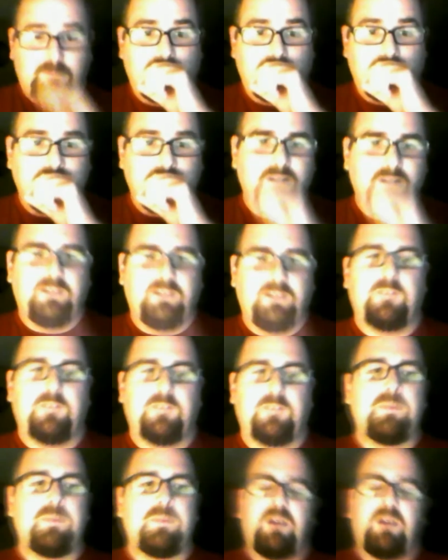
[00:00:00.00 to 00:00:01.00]
excuse me,
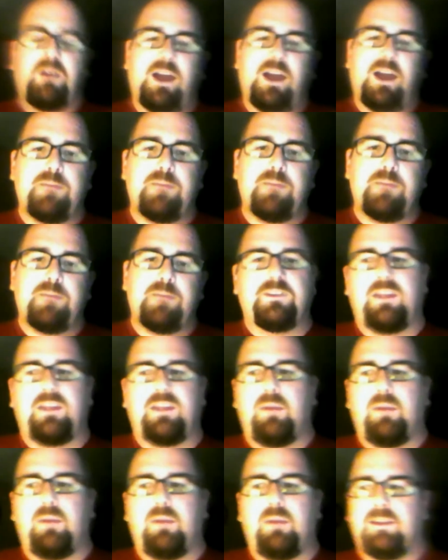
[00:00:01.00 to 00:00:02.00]
Mel Kiper has said
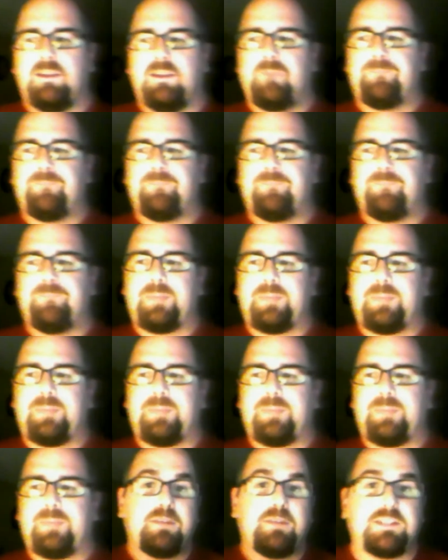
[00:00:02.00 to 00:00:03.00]
about them, and
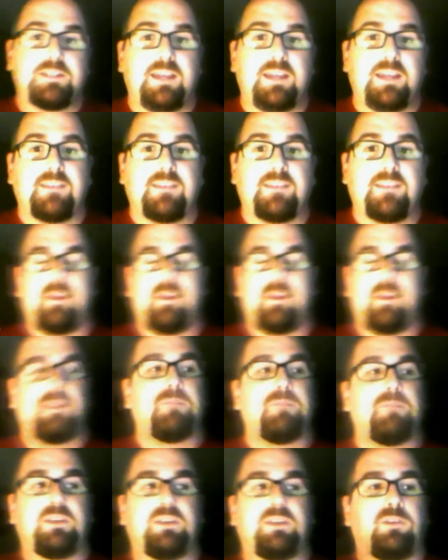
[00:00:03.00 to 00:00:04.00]
Todd McShay has said about them,
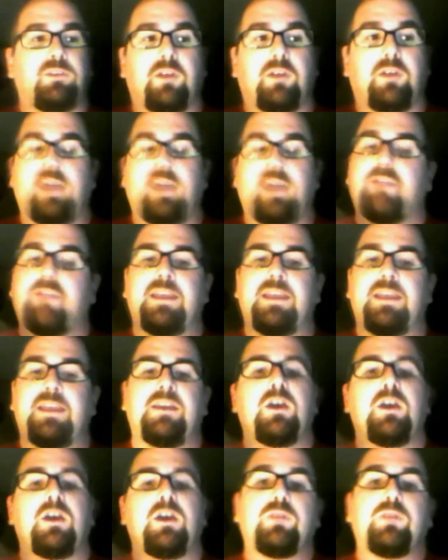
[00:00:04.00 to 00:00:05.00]
but you don't have any
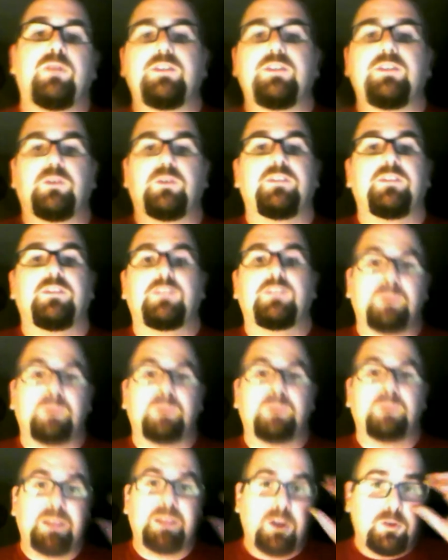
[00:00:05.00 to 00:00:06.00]
resources to really
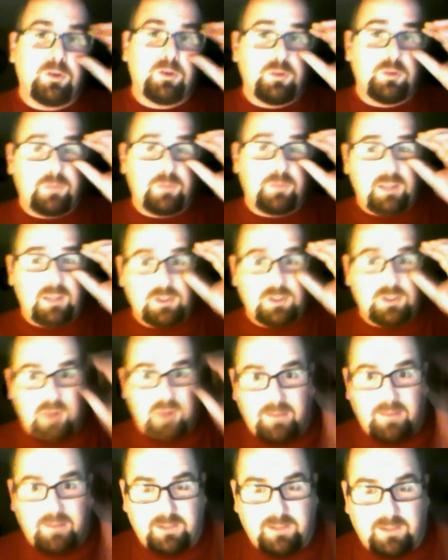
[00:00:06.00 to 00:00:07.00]
go to for the
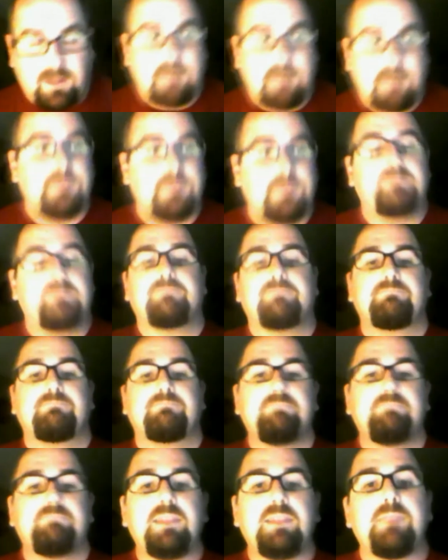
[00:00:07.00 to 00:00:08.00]
undrafted guys.
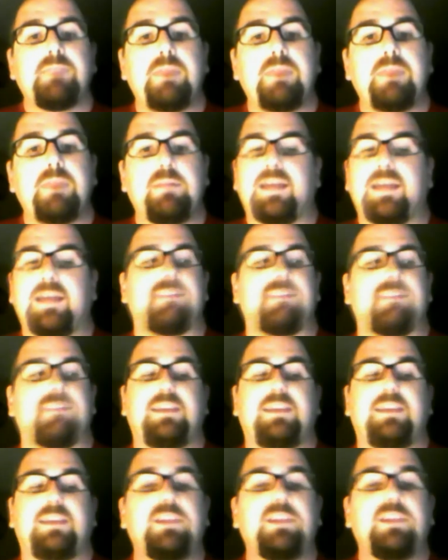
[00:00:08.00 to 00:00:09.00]
Maybe that's it.
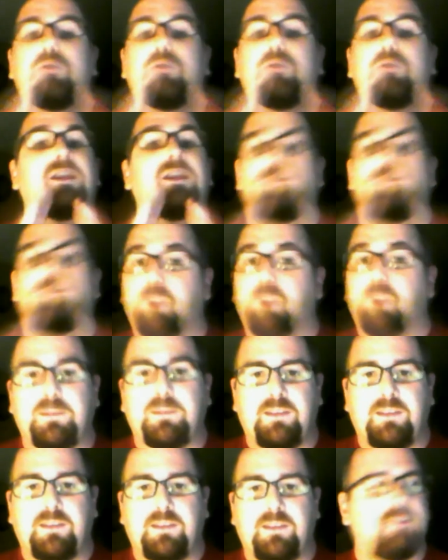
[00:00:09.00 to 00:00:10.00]
Either way, you're freaking
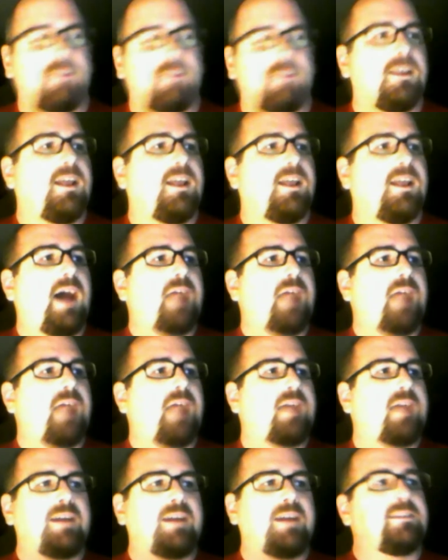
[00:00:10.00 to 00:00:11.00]
obsessed. I've
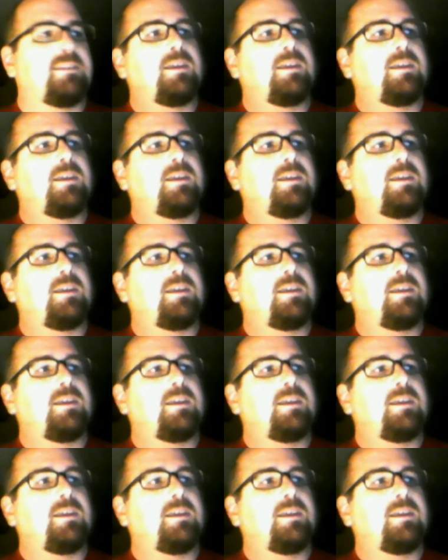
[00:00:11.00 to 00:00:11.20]
gotten.